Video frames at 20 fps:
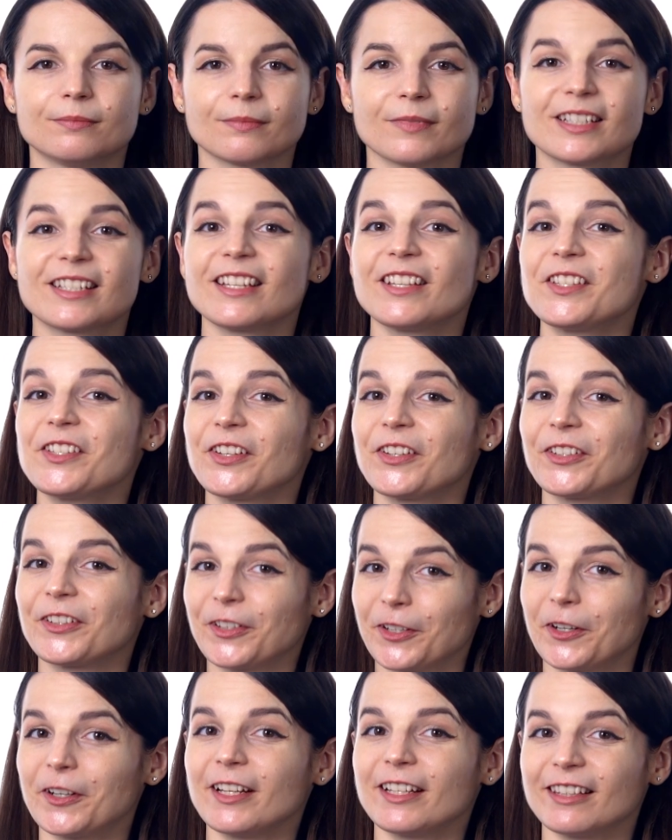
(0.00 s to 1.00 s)
Since you're
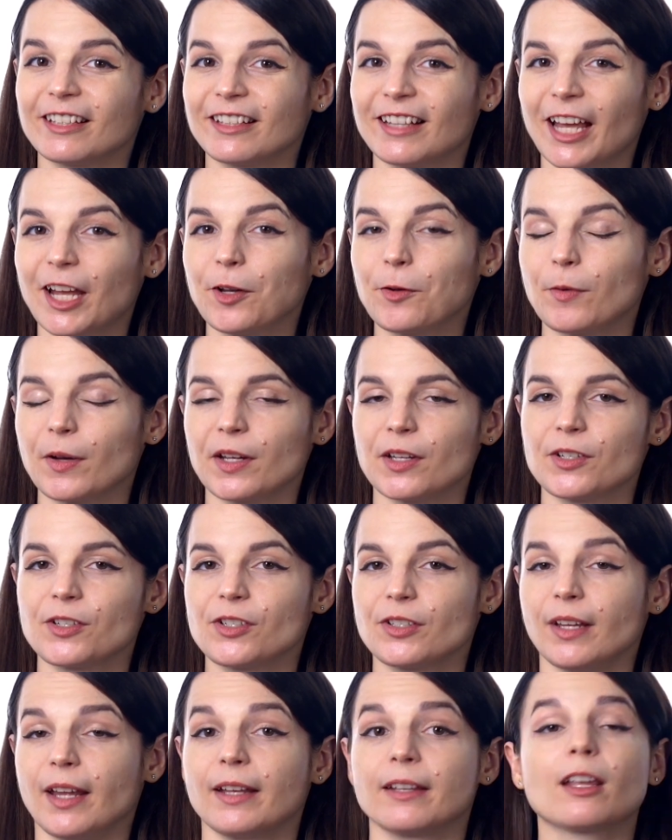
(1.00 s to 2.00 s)
learning the
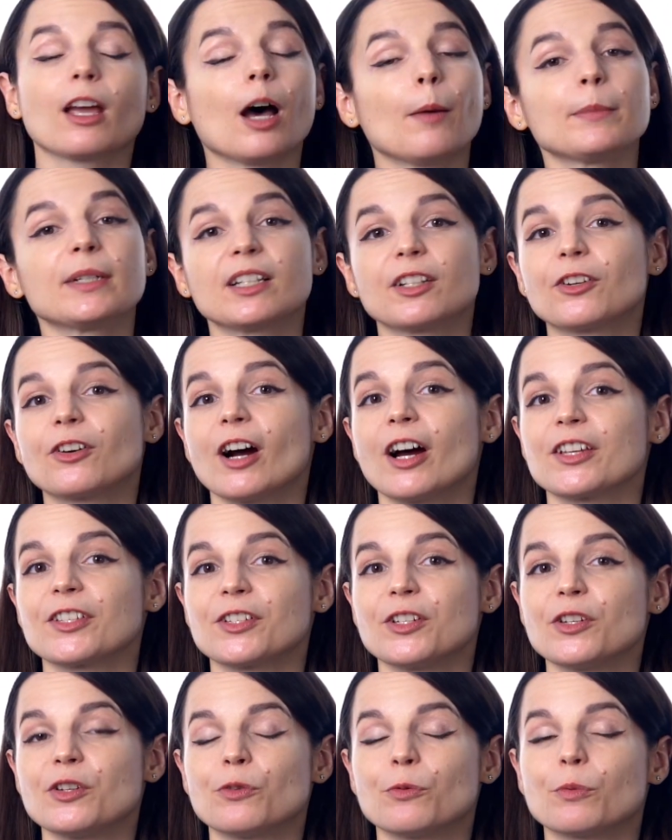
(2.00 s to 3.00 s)
language and coming across
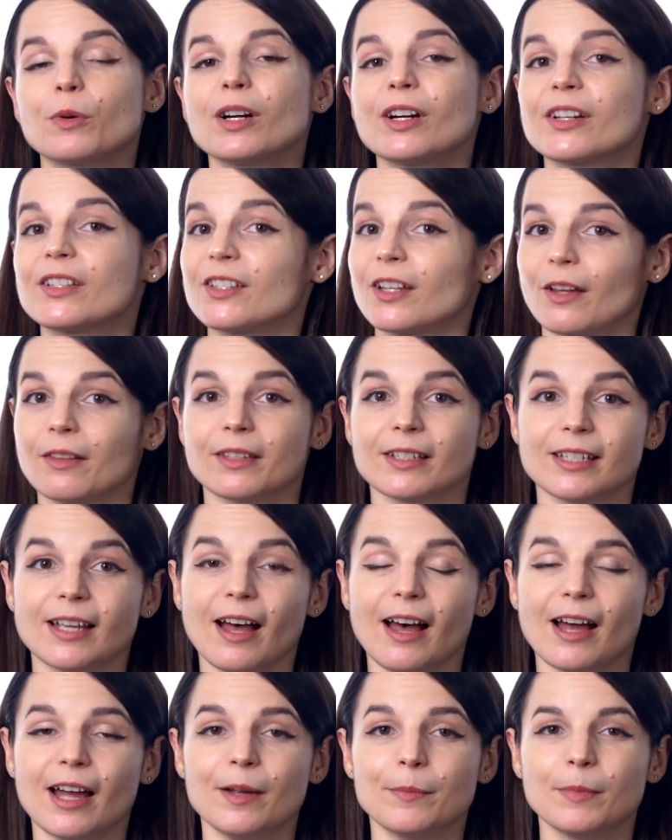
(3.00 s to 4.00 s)
new words all the
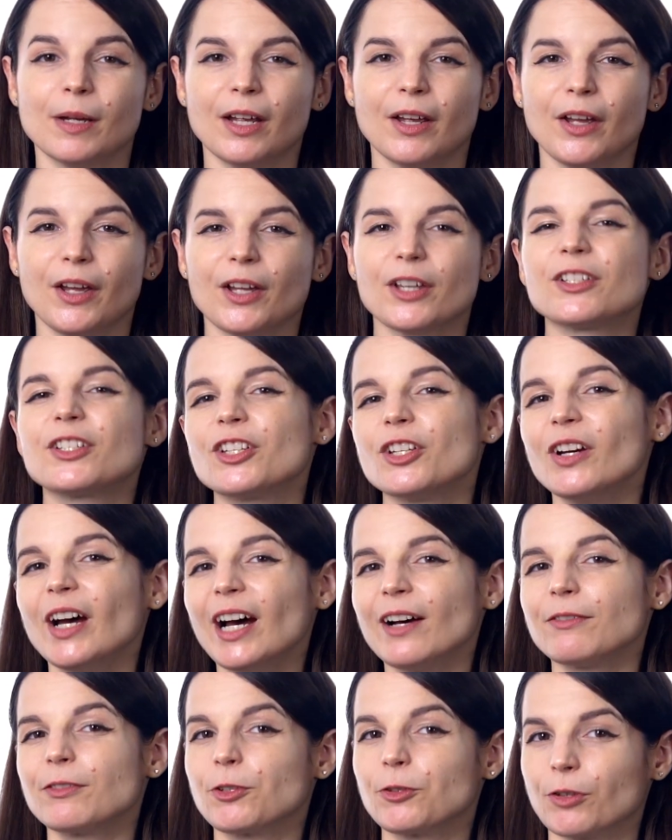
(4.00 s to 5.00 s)
time, do you
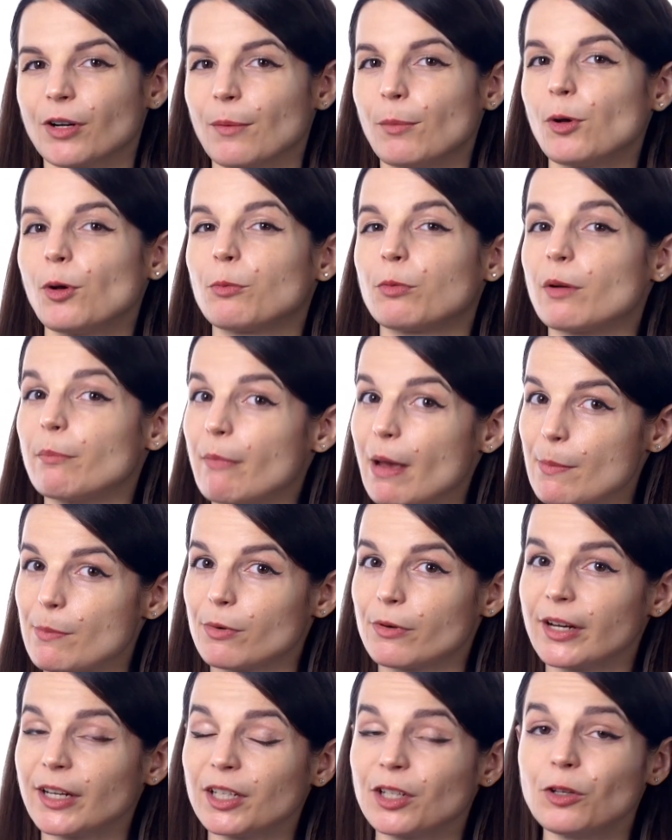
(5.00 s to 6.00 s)
have trouble
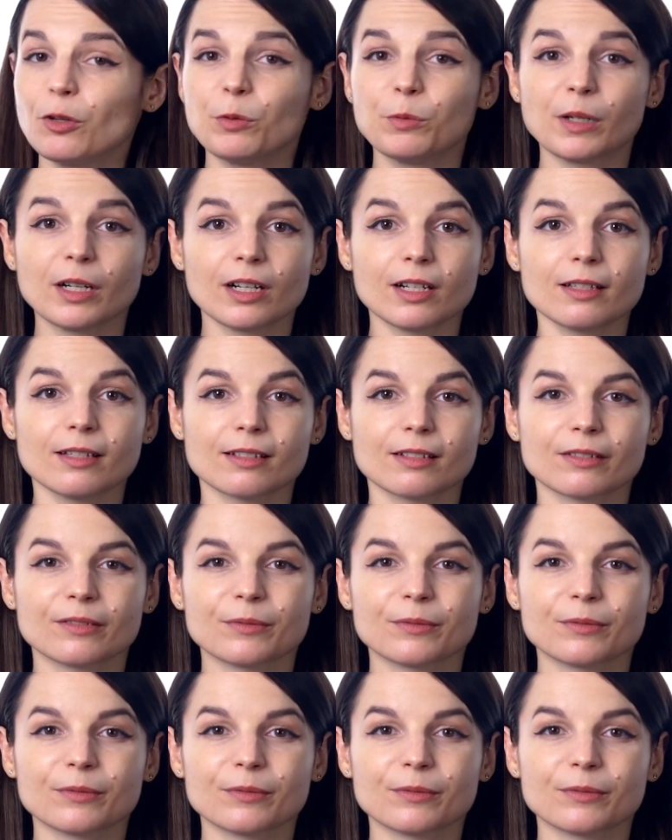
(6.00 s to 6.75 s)
remembering new words?